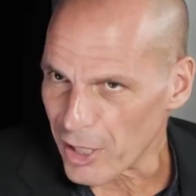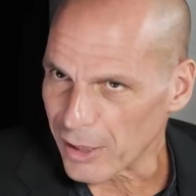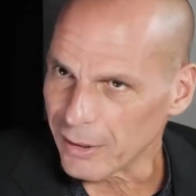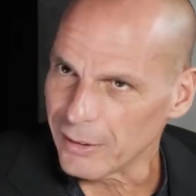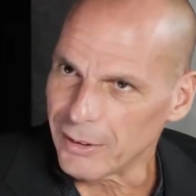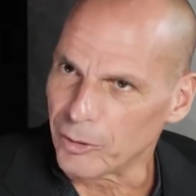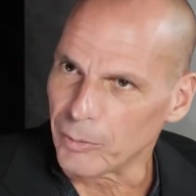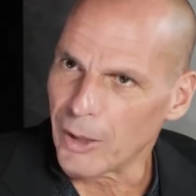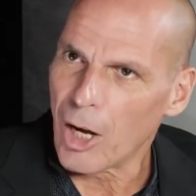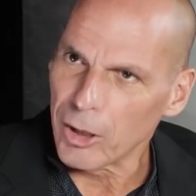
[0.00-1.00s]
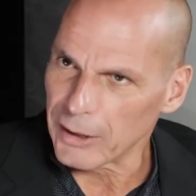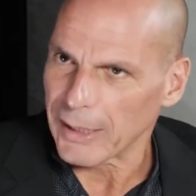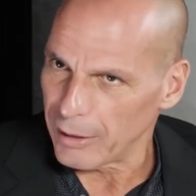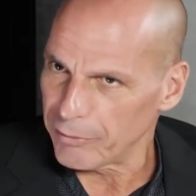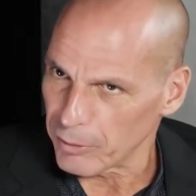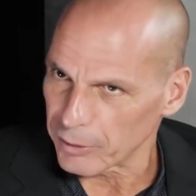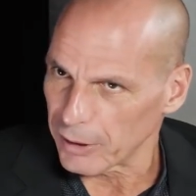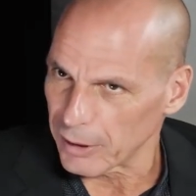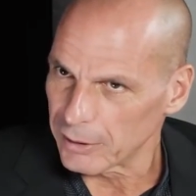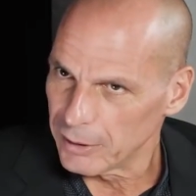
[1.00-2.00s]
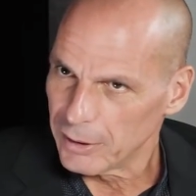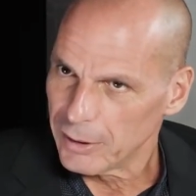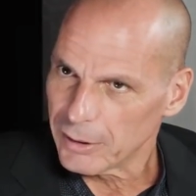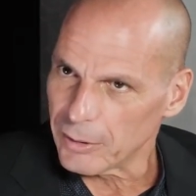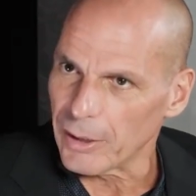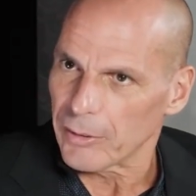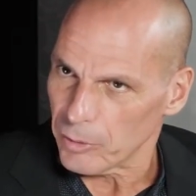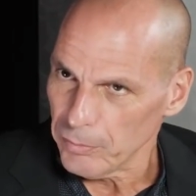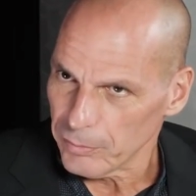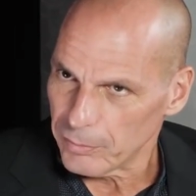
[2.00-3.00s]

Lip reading: saying, into a Hotel California conundrum.